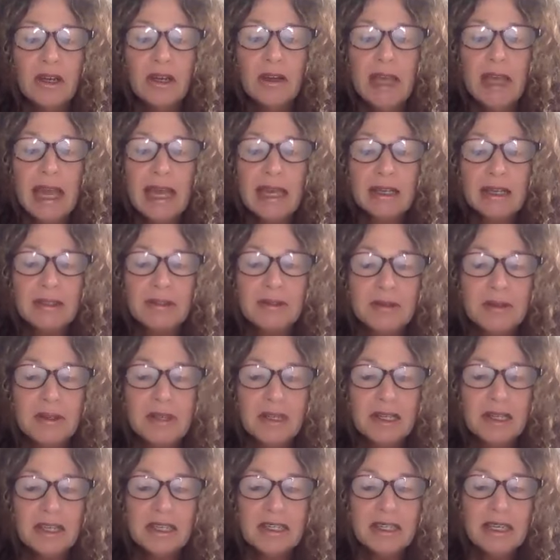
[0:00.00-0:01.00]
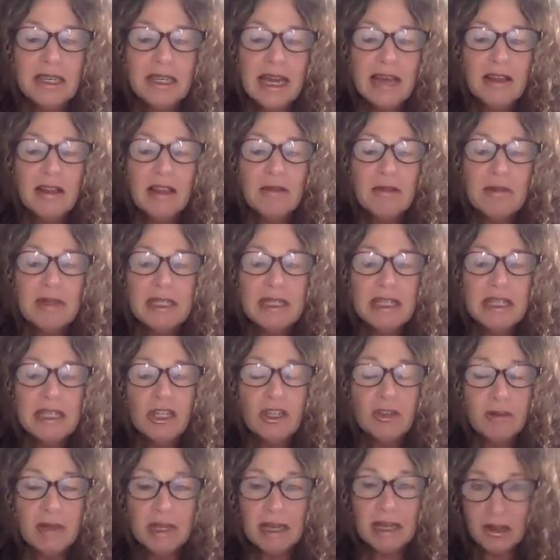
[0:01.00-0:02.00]
Okay, so now that we
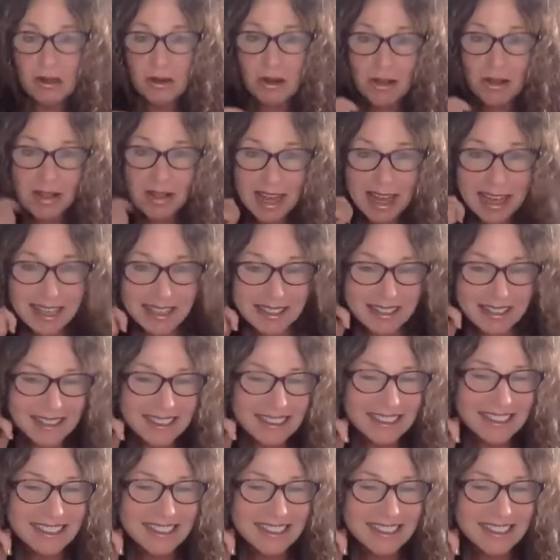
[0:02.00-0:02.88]
situated all that.